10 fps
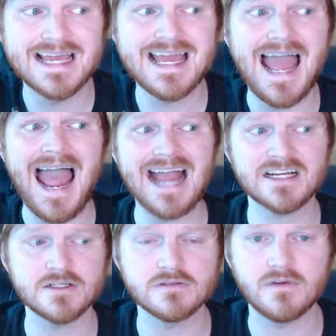
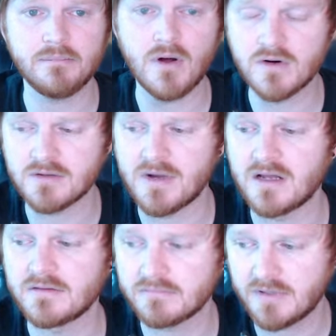active
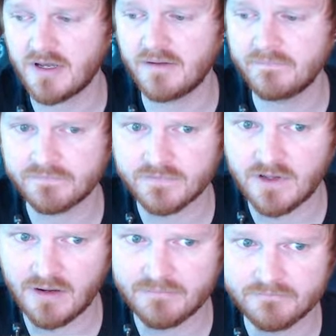Pokemon.
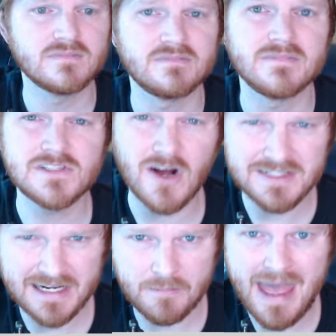Okay. This card's
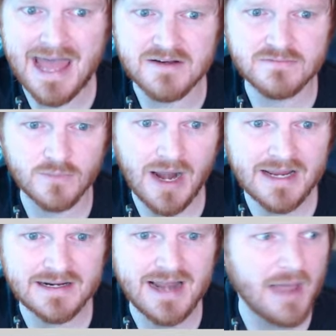kind of bad, right?
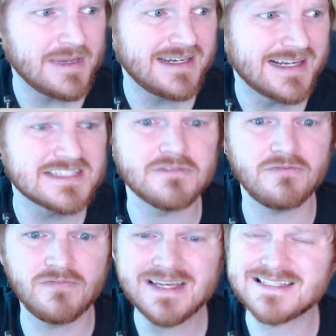I mean, it doesn't
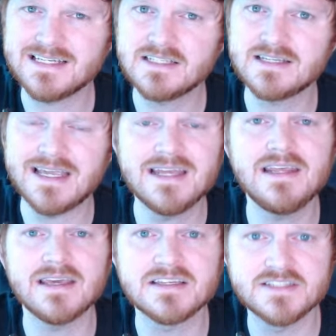fit into
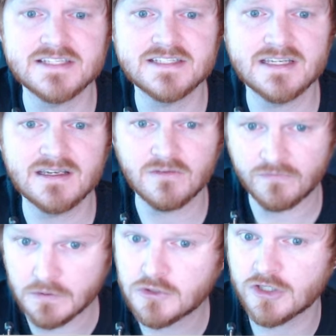any existing
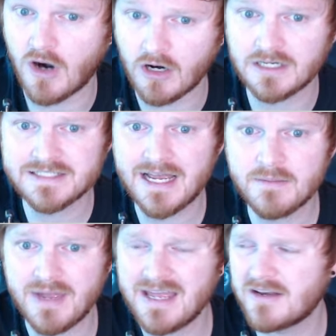future archetype,
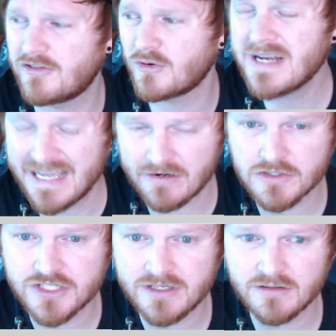and 3
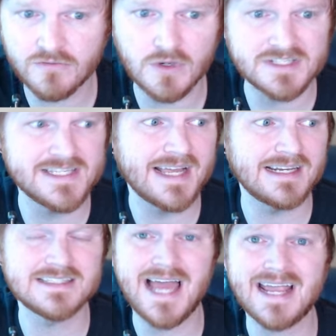energy for its second
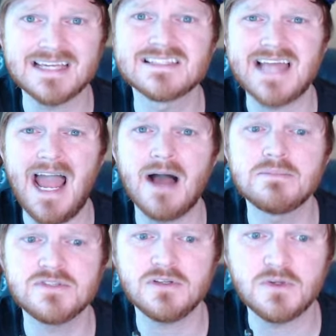attack is
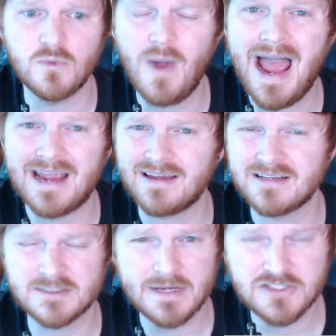absolutely whack,
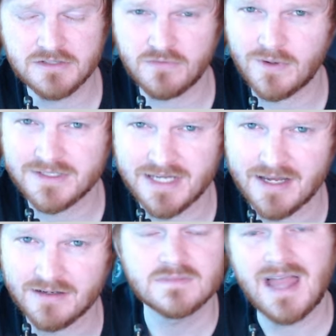especially for a
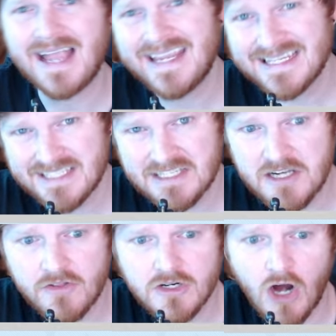tech. I guess it's
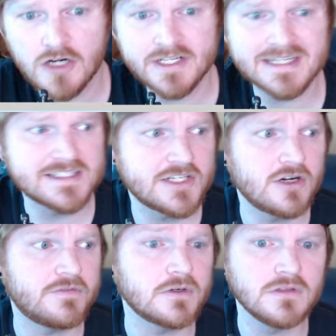another card to consider
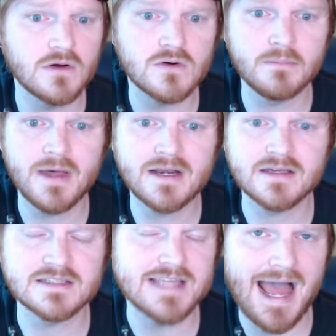if your local meta
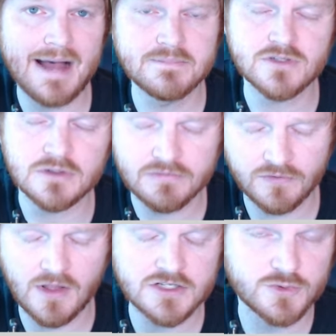is absolutely
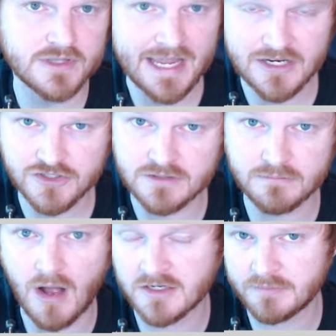flush with ancient
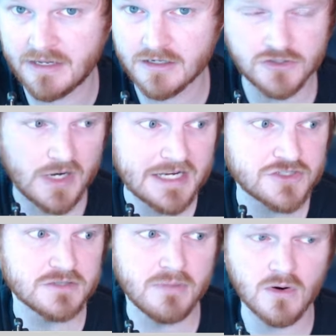box players or
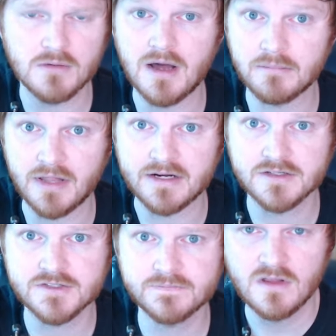ancient Pokemon
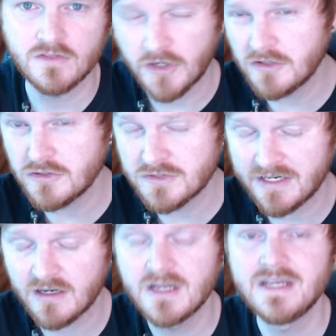players. The good news
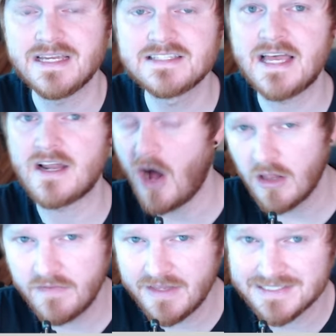here is that all
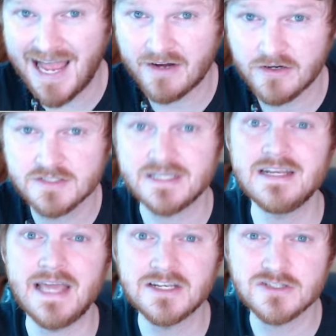of the attackers in
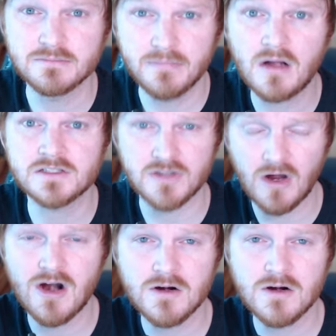Ancient Box are